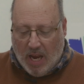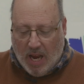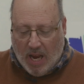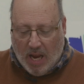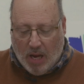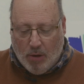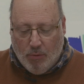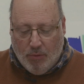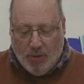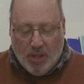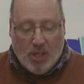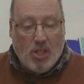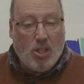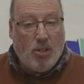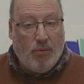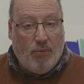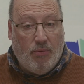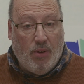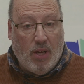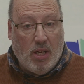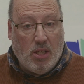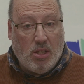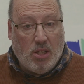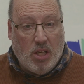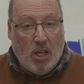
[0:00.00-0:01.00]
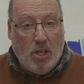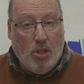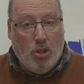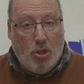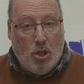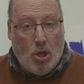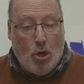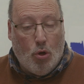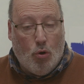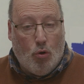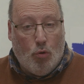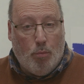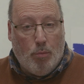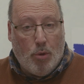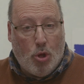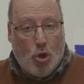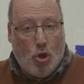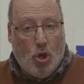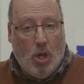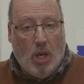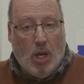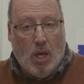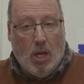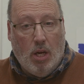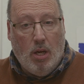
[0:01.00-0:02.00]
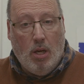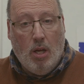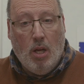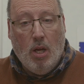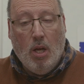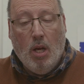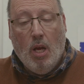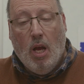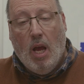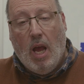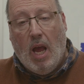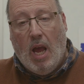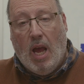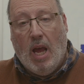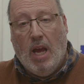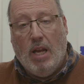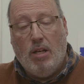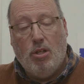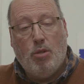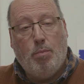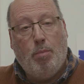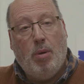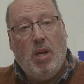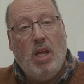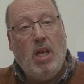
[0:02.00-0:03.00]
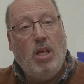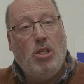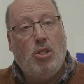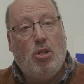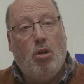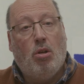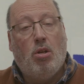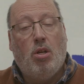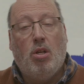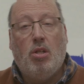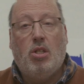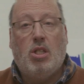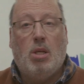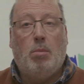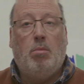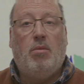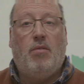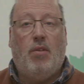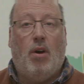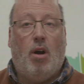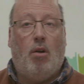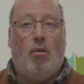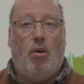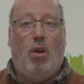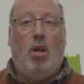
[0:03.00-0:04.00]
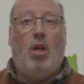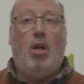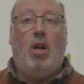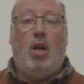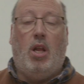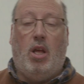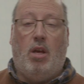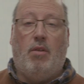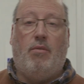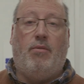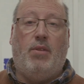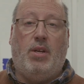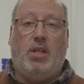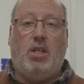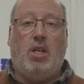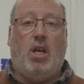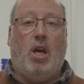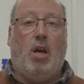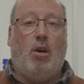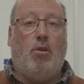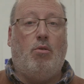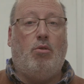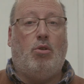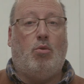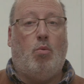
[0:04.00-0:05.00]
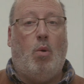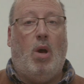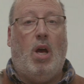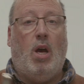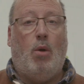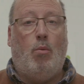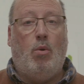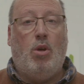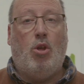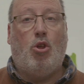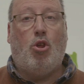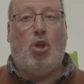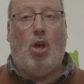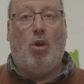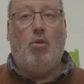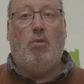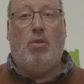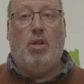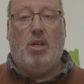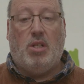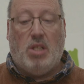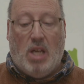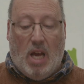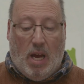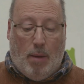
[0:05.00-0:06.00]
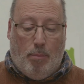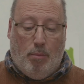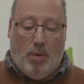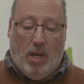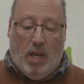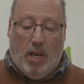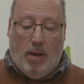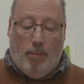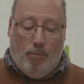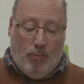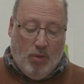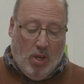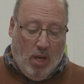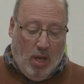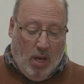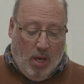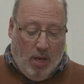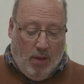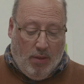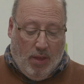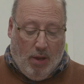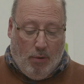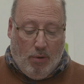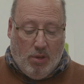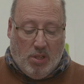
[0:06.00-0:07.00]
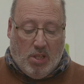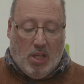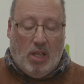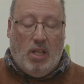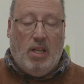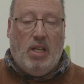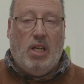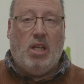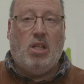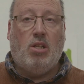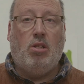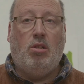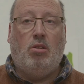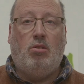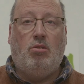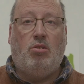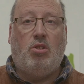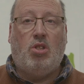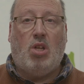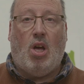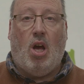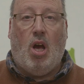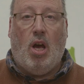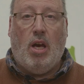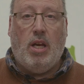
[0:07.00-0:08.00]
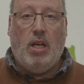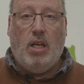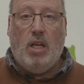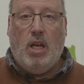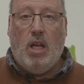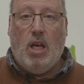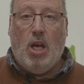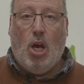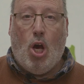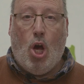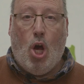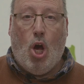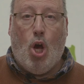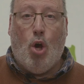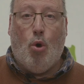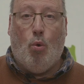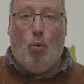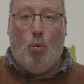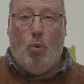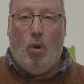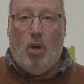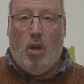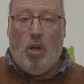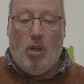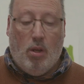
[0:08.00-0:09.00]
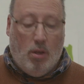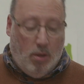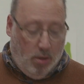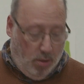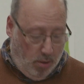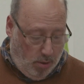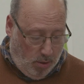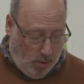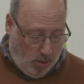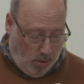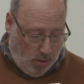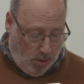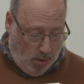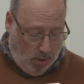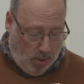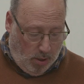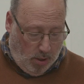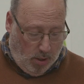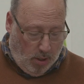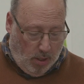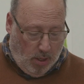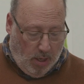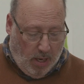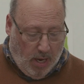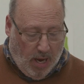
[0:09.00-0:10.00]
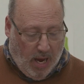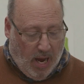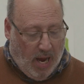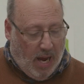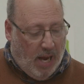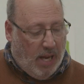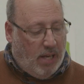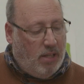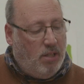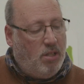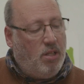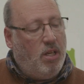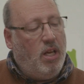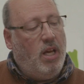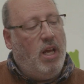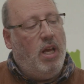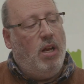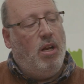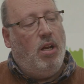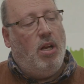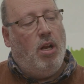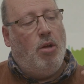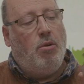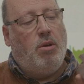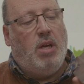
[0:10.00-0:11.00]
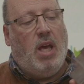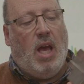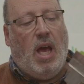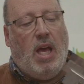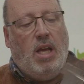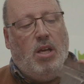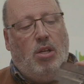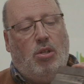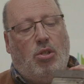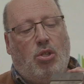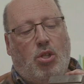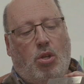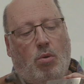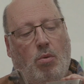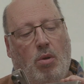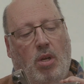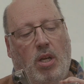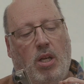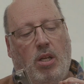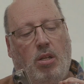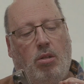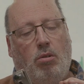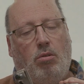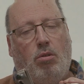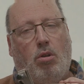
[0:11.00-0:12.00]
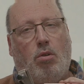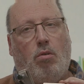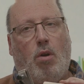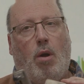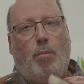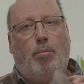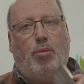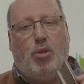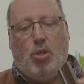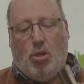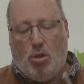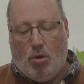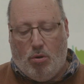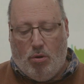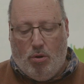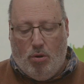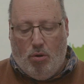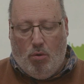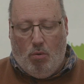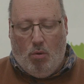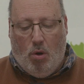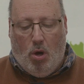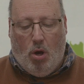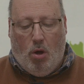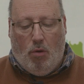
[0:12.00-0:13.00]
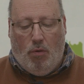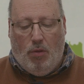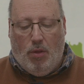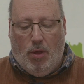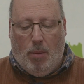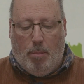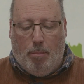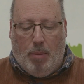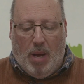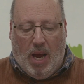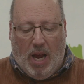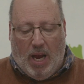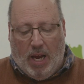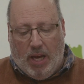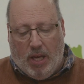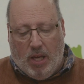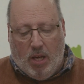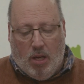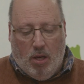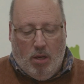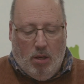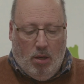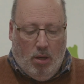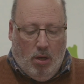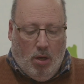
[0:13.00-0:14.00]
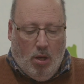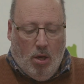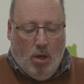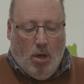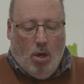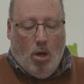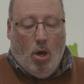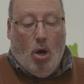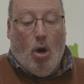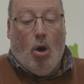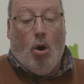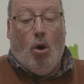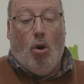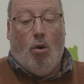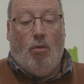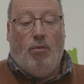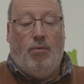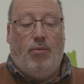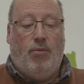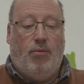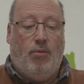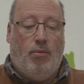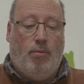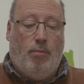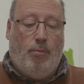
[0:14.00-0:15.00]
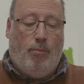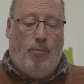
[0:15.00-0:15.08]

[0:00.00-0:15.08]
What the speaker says: how this fits into your machine, and please look at some of our earlier videos where we show this happening. There is a little tiny hole, and it locates to a little grub screw on the back of